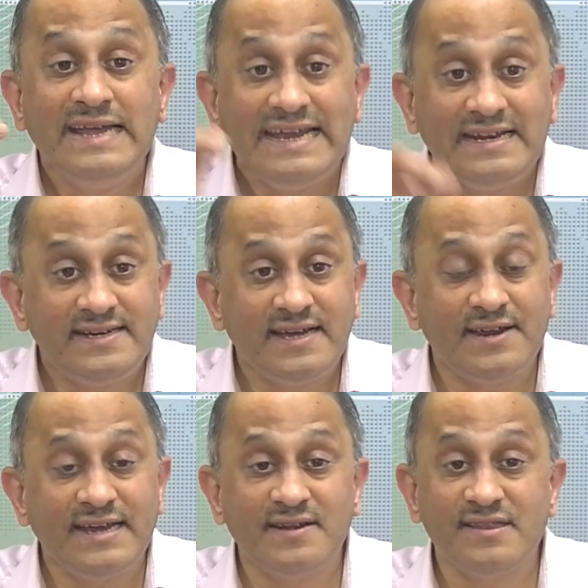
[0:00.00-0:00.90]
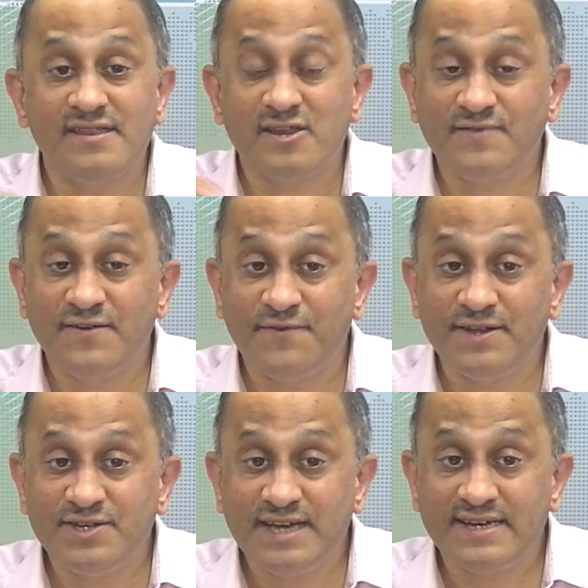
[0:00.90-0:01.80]
integrators instead of
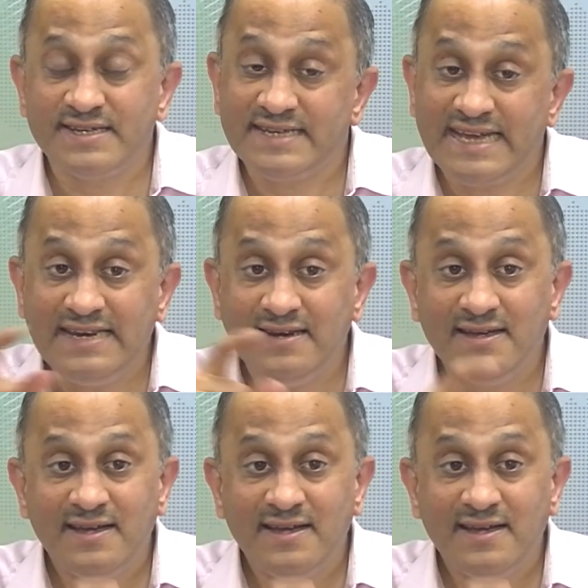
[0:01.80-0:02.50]
differentiators in